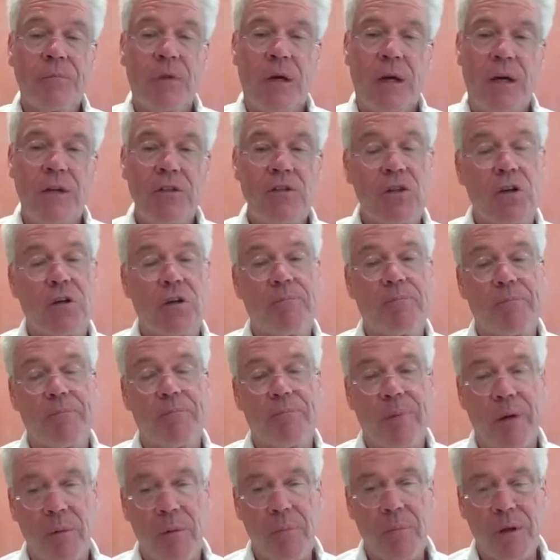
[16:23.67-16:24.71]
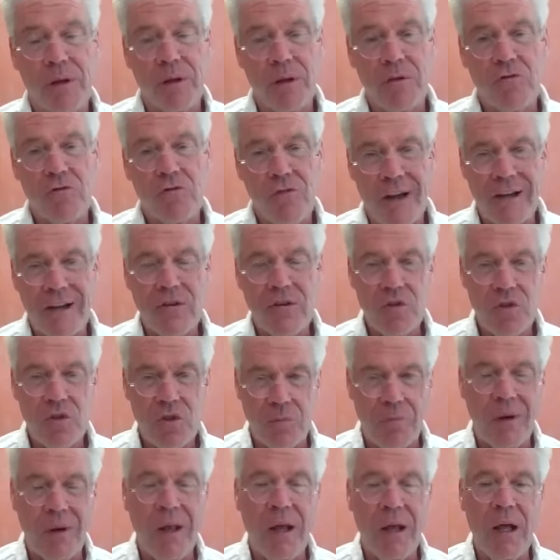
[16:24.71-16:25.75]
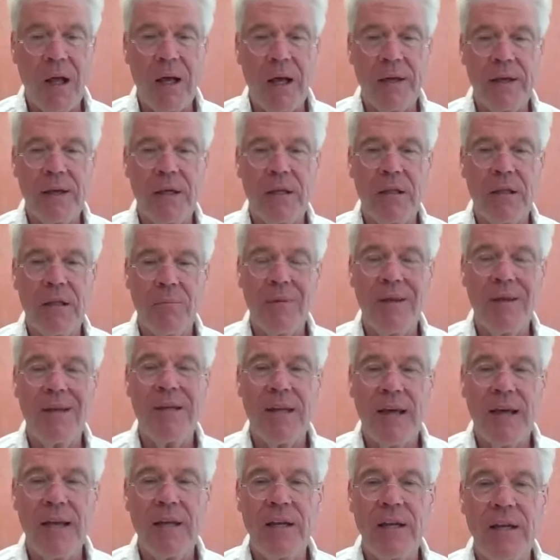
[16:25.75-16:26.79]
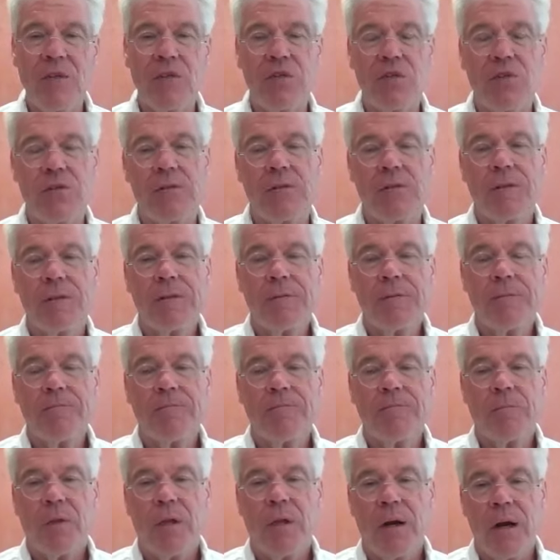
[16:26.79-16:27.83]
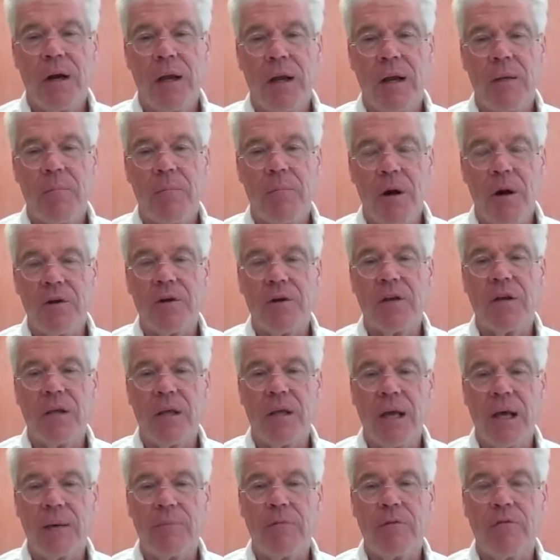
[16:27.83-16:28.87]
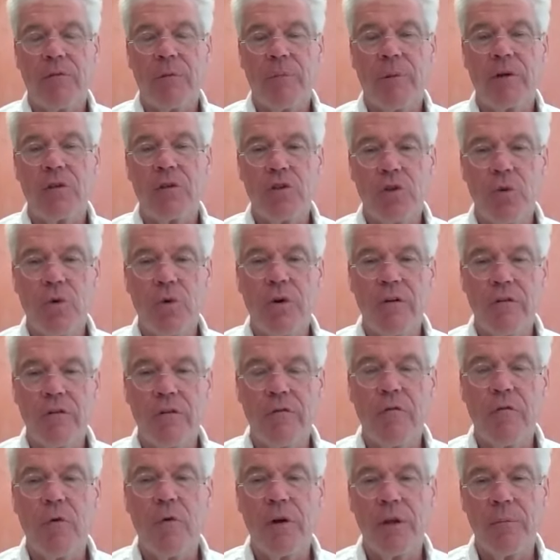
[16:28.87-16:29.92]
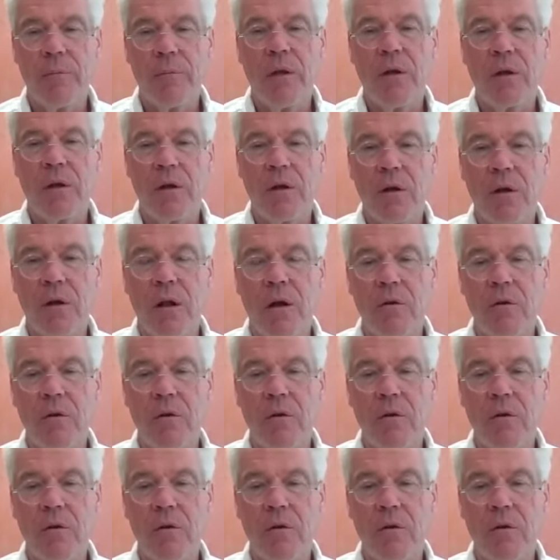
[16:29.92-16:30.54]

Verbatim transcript: I took public tractor supply in the mid 90s, and it had a market cap of about $240 million.